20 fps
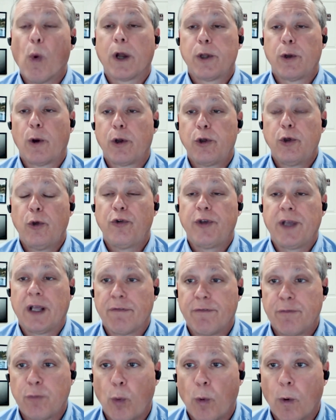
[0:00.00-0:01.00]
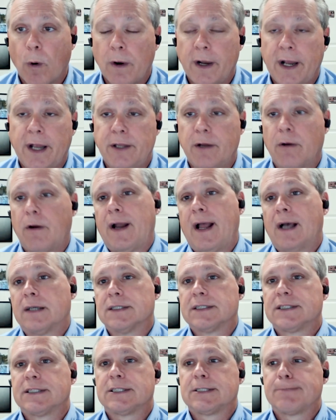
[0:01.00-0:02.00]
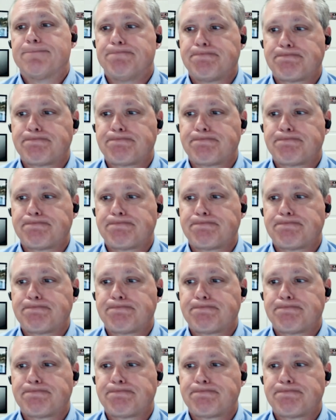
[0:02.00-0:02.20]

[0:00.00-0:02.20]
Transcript: what you're using it for in your analysis.